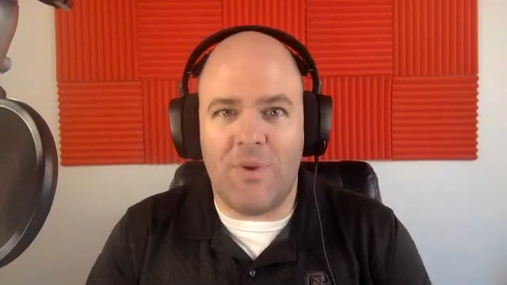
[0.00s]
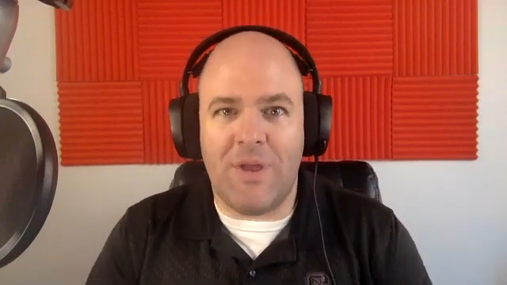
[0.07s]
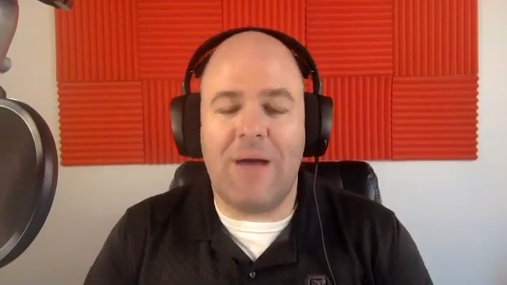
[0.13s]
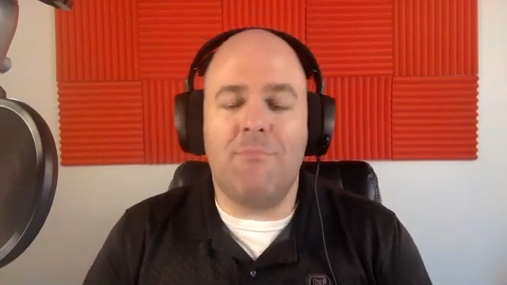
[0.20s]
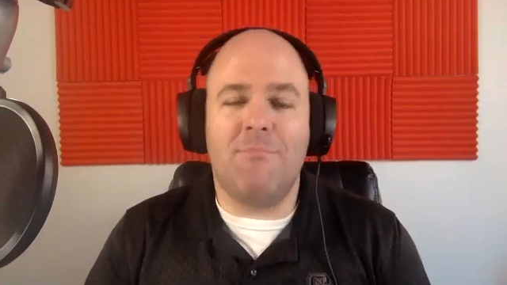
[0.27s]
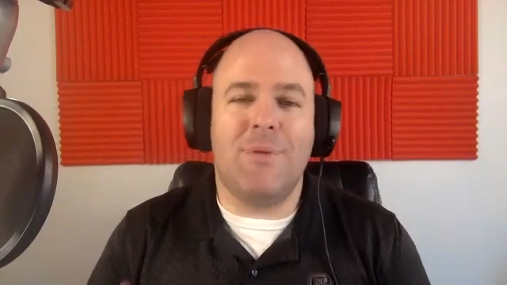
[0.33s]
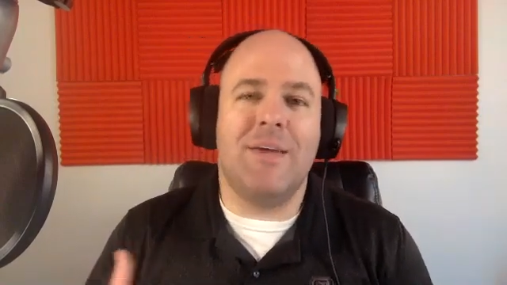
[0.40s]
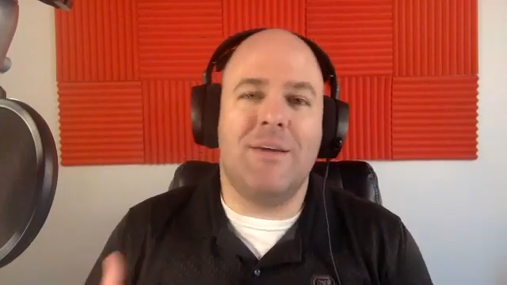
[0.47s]

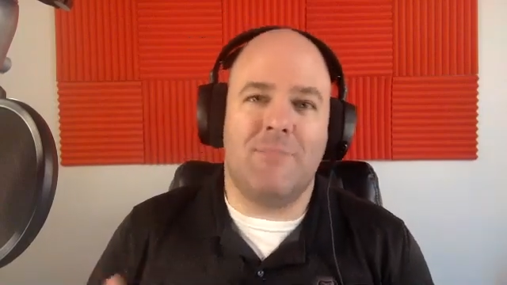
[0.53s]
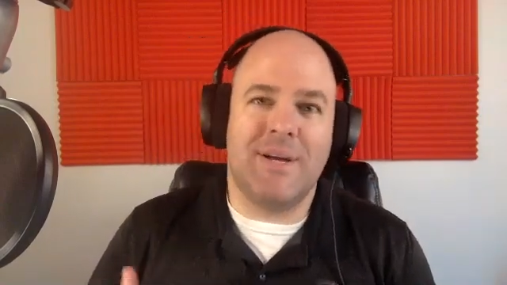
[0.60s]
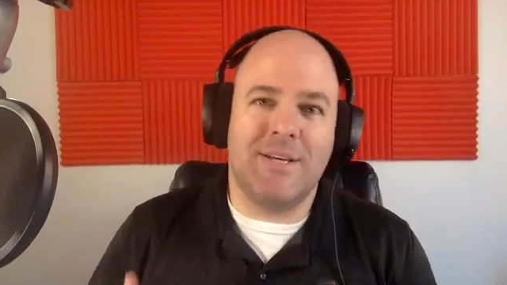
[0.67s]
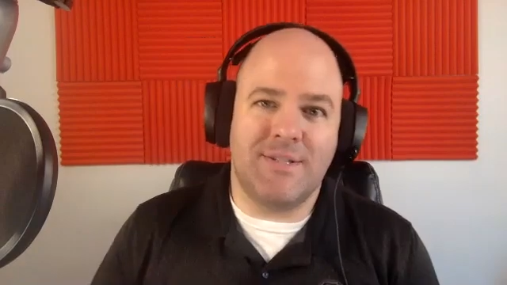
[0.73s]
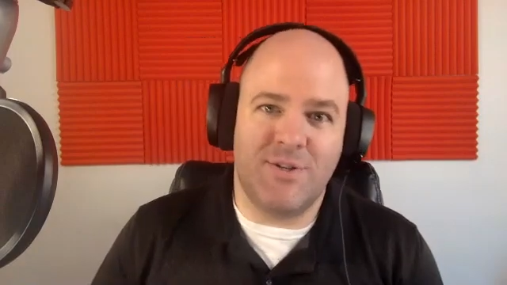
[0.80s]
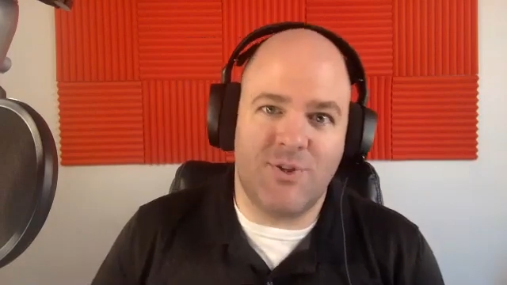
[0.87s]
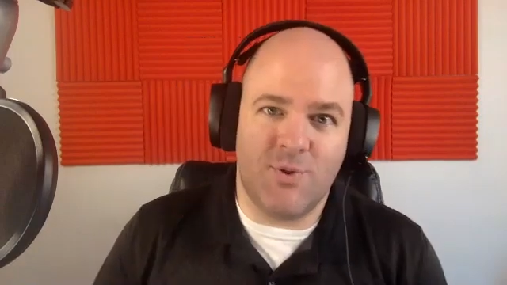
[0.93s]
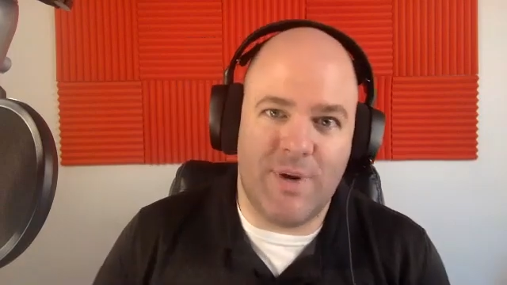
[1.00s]
not be in my
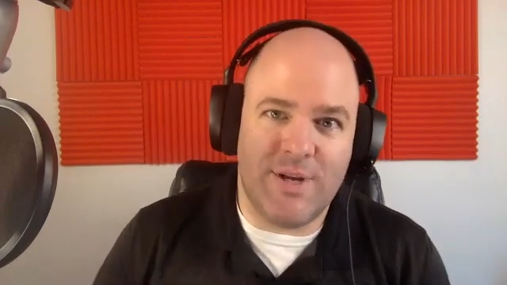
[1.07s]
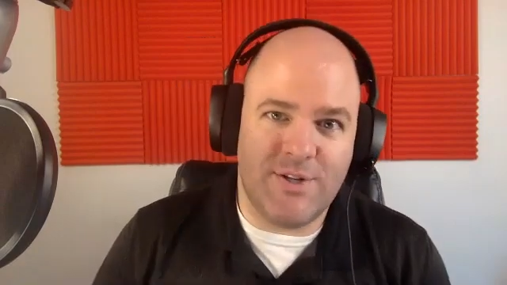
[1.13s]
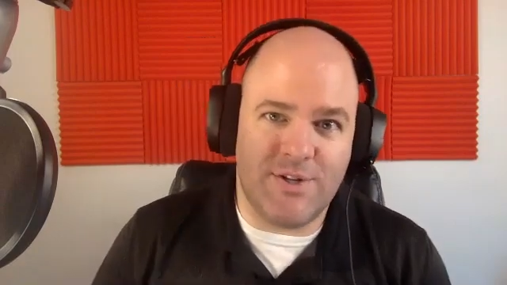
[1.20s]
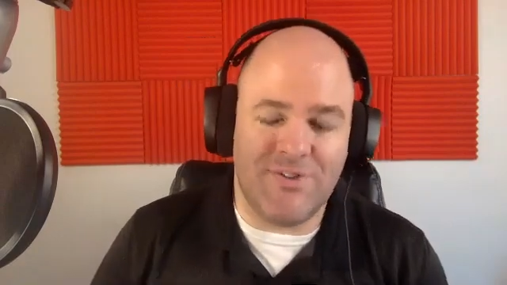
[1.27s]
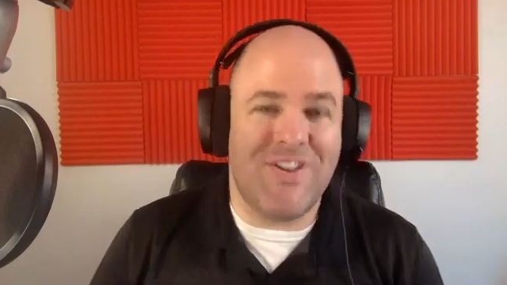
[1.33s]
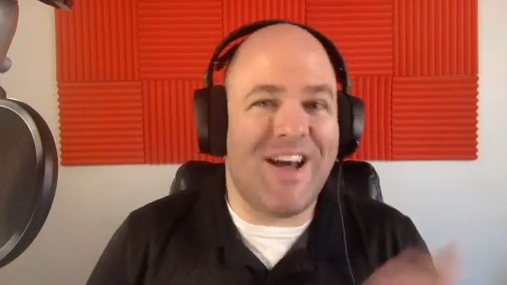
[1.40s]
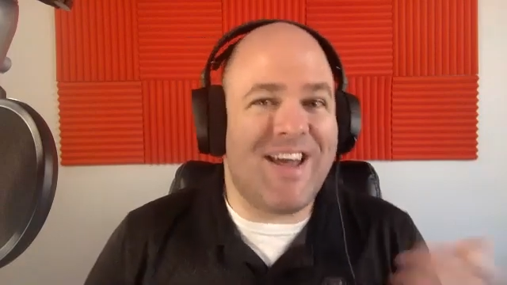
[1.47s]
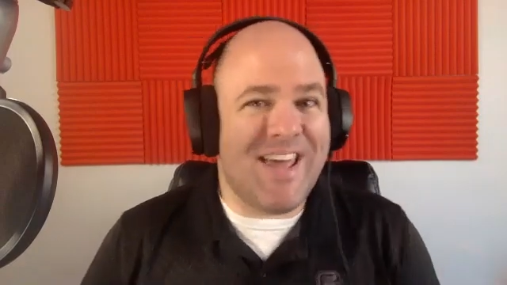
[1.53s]
situation,
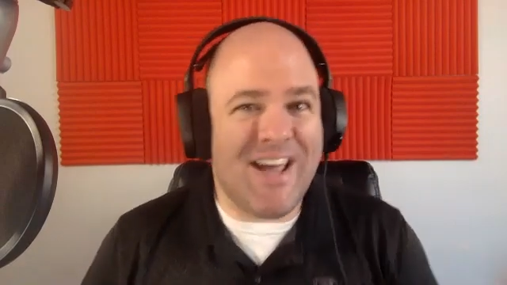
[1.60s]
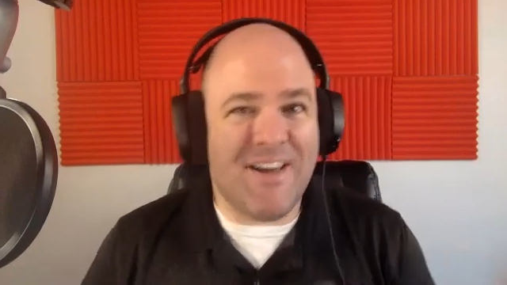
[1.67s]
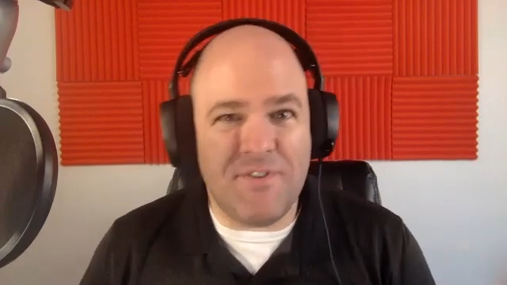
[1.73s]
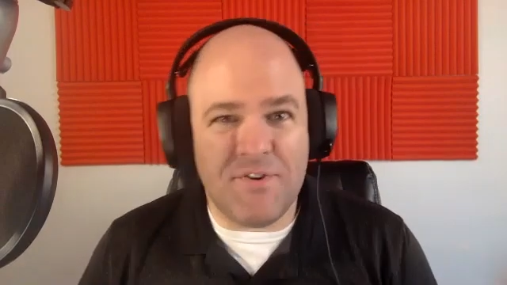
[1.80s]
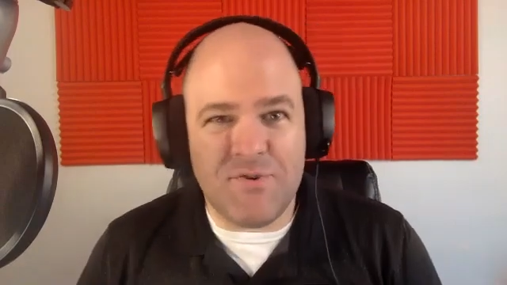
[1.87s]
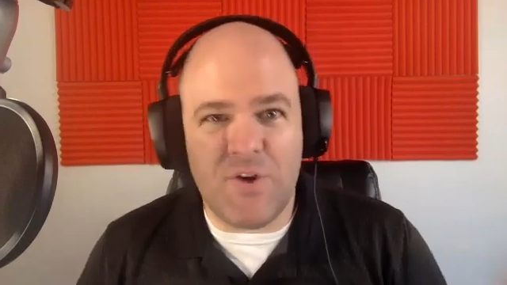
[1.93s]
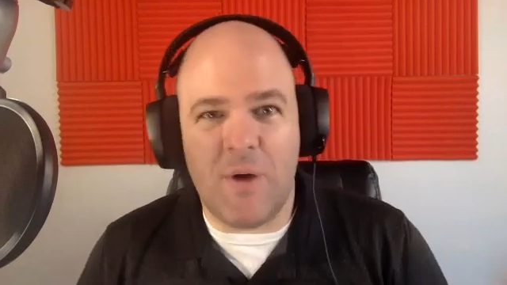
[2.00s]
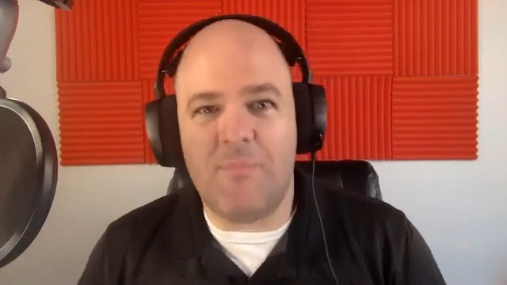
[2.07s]
not have
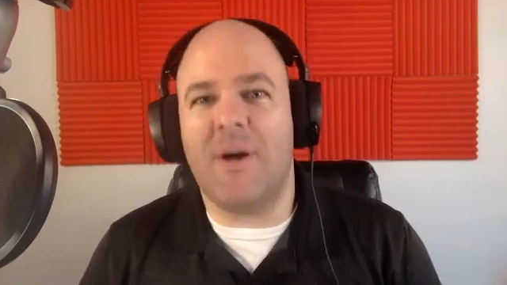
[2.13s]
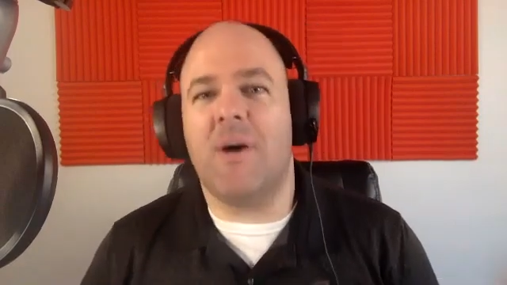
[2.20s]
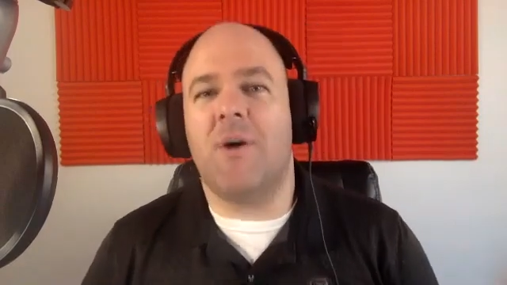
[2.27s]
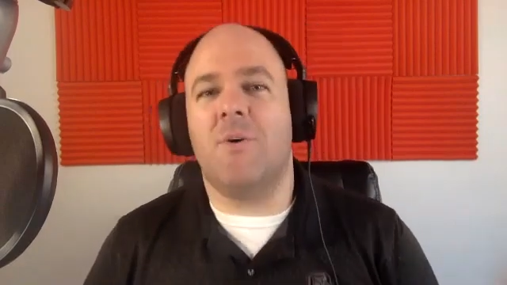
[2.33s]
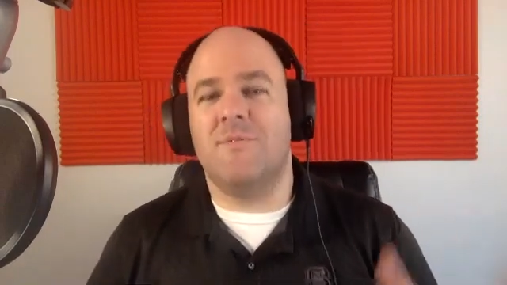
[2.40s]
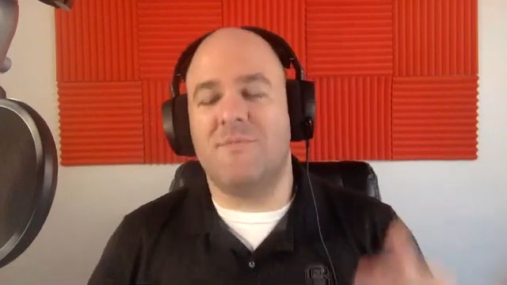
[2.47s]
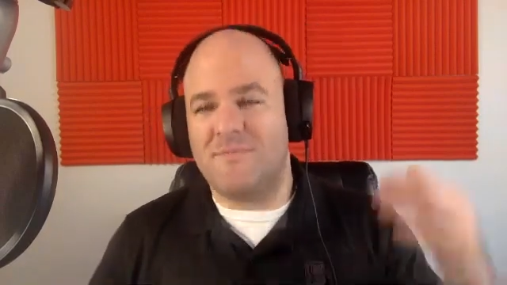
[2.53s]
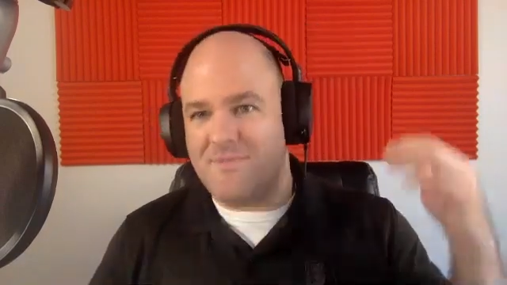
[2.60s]
to drop
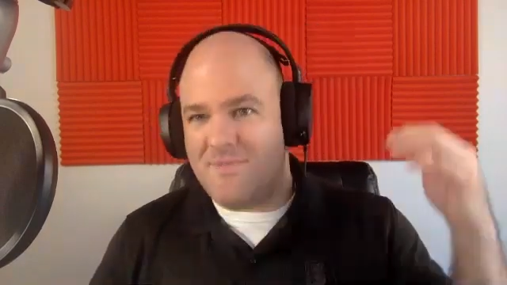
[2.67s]
out,